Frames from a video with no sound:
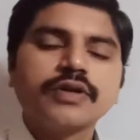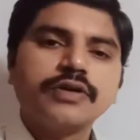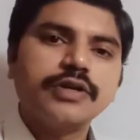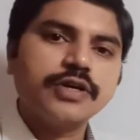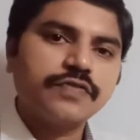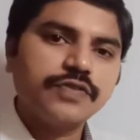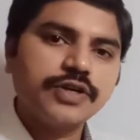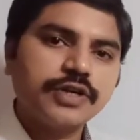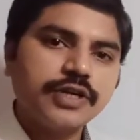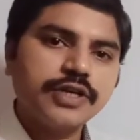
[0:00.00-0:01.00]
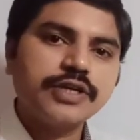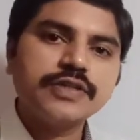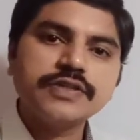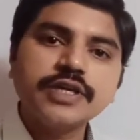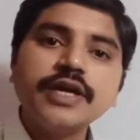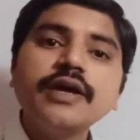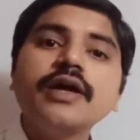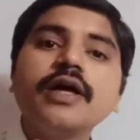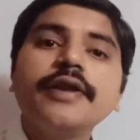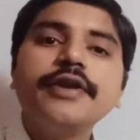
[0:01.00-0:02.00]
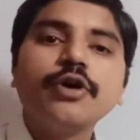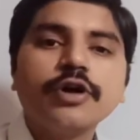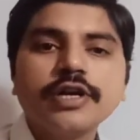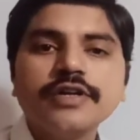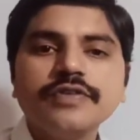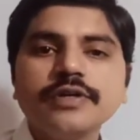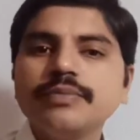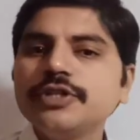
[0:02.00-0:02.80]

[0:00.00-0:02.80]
Definitely it is a non-living,